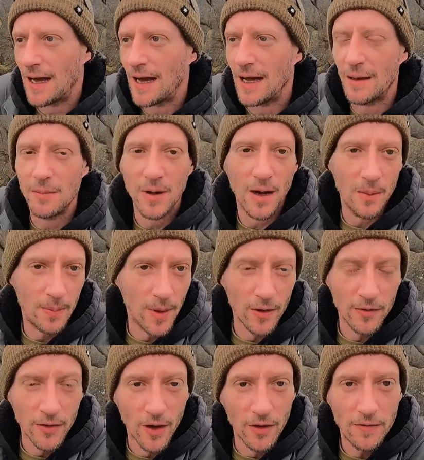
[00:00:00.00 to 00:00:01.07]
are
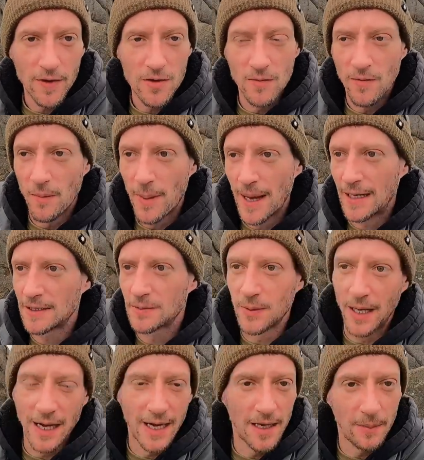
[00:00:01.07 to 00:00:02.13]
both lure fishing for
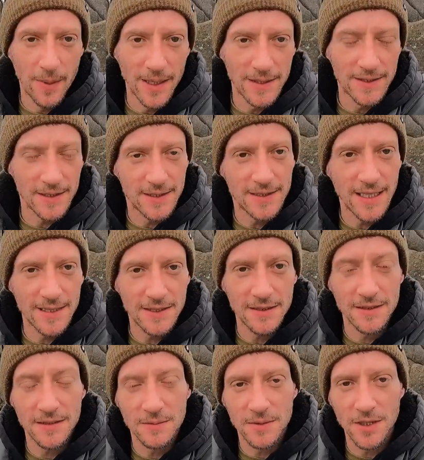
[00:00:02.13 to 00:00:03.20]
bass, when I had a bit of
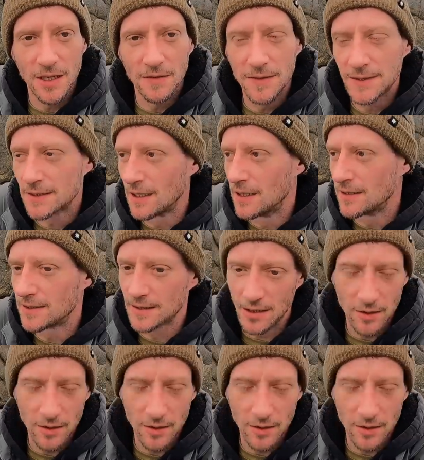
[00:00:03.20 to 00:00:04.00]
success on some surface lures,